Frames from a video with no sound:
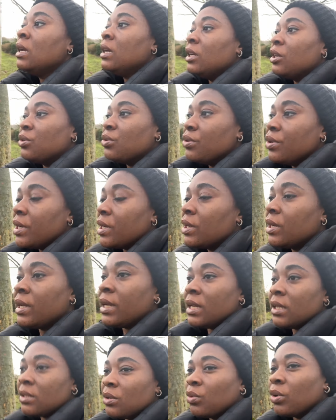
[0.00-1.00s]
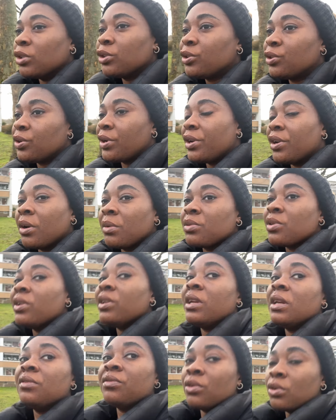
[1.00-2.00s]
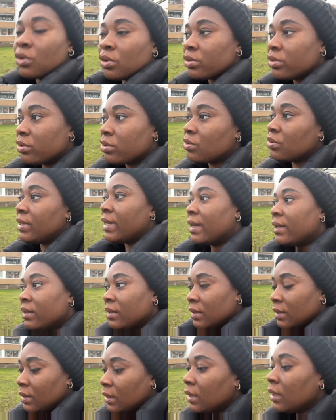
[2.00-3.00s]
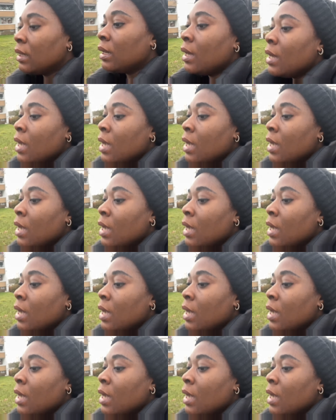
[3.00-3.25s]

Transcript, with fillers: he couldn't hit he was throwing up so he didn't even go to school yesterday